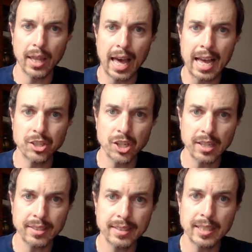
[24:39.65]
will
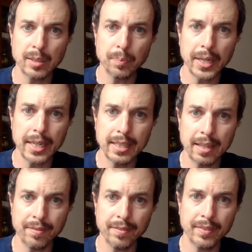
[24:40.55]
adjust its
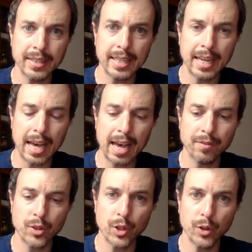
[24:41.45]
speed if they
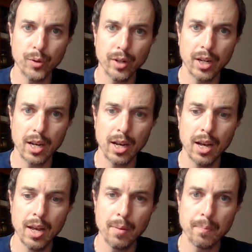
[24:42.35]
have to uh,